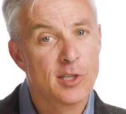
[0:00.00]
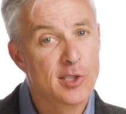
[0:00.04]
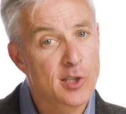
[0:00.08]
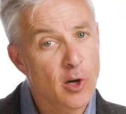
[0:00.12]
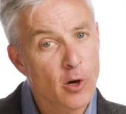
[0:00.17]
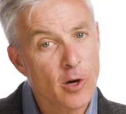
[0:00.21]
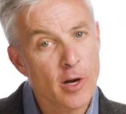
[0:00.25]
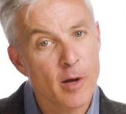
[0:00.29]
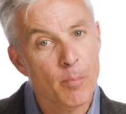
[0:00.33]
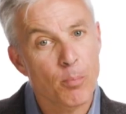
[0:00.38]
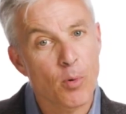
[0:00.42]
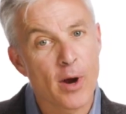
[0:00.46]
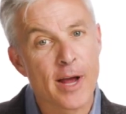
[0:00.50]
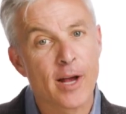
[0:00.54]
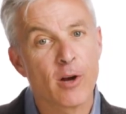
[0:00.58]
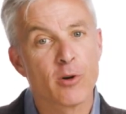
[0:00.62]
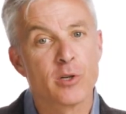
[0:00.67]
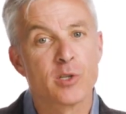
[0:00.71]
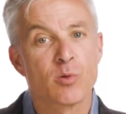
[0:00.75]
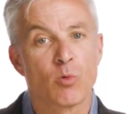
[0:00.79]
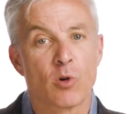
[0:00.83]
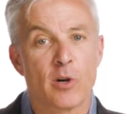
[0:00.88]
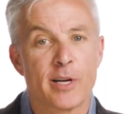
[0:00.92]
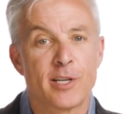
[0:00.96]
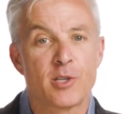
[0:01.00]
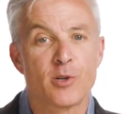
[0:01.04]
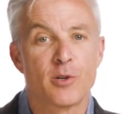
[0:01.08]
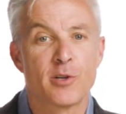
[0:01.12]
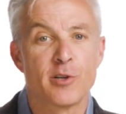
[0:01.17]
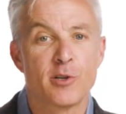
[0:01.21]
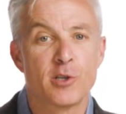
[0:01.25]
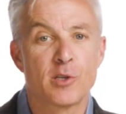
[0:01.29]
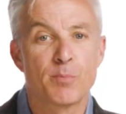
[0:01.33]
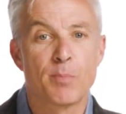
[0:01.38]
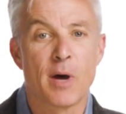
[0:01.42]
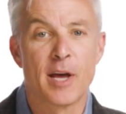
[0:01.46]
Circuit breakers were
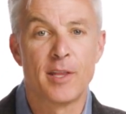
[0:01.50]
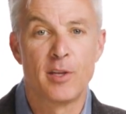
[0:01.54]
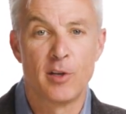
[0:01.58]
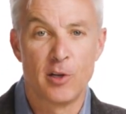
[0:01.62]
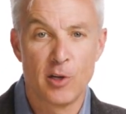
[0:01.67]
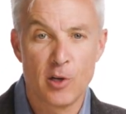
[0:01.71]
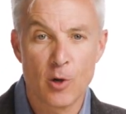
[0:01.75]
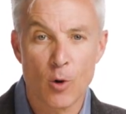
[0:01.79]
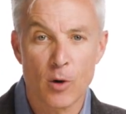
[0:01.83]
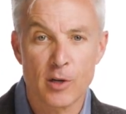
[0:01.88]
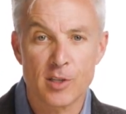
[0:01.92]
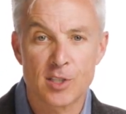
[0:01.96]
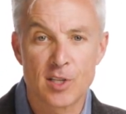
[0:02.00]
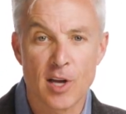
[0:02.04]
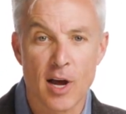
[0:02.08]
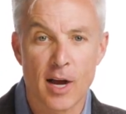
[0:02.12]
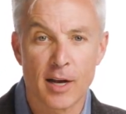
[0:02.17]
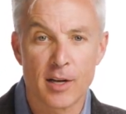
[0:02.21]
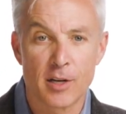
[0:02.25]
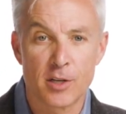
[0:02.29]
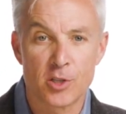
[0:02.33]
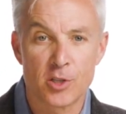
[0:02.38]
introduced by the New York Stock